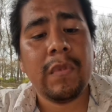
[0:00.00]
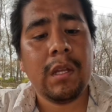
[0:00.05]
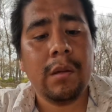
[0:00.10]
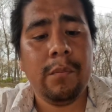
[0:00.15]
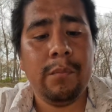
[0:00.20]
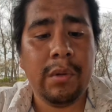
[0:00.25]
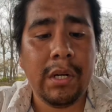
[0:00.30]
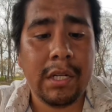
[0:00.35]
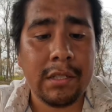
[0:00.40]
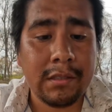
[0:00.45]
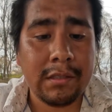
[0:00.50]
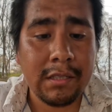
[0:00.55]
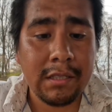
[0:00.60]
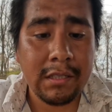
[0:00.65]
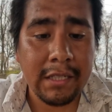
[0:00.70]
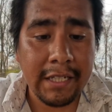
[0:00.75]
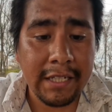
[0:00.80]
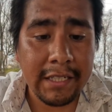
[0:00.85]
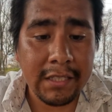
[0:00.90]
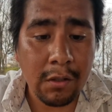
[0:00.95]
but
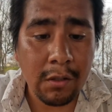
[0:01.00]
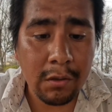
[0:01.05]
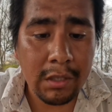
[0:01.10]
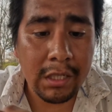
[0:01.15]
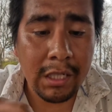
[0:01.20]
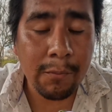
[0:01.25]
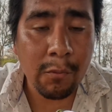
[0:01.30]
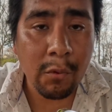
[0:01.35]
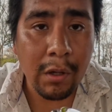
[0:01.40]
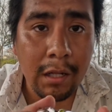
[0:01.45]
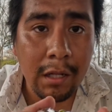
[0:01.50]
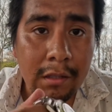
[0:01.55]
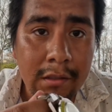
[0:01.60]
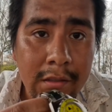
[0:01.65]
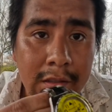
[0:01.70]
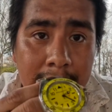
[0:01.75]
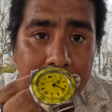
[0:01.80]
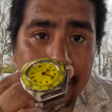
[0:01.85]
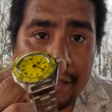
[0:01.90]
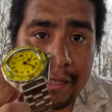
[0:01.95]
it is holding up well.
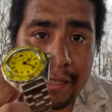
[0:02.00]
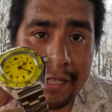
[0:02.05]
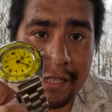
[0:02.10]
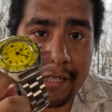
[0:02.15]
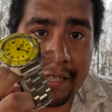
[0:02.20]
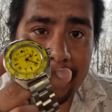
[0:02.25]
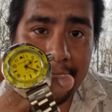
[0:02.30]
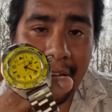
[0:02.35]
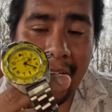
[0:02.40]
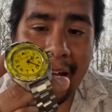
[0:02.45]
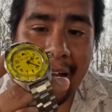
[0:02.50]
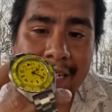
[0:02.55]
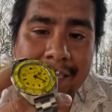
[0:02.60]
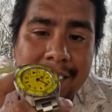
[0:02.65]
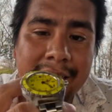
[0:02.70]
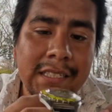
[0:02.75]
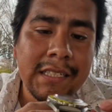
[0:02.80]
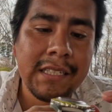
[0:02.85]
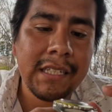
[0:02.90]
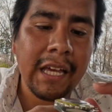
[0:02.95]
It
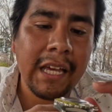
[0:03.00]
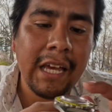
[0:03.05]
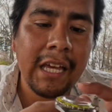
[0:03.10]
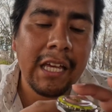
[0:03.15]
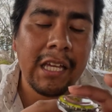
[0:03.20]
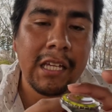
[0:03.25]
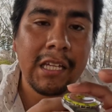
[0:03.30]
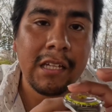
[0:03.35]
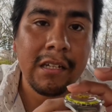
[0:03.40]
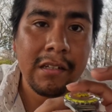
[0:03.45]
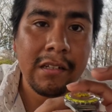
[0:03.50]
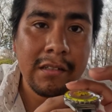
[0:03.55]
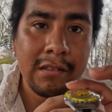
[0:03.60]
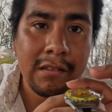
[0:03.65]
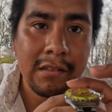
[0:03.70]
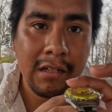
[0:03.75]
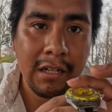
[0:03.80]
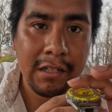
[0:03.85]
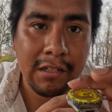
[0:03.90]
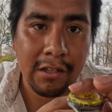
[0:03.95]
has
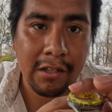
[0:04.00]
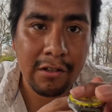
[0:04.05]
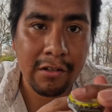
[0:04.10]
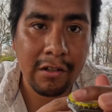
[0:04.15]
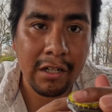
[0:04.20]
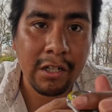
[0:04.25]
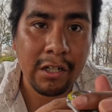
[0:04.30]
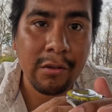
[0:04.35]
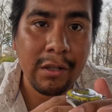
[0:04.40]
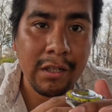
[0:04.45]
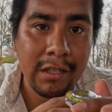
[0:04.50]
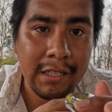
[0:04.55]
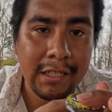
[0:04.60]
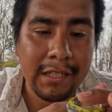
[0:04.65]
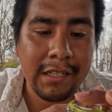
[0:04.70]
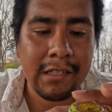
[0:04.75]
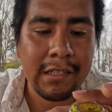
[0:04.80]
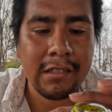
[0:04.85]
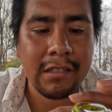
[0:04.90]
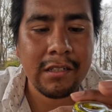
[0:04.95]
another acrylic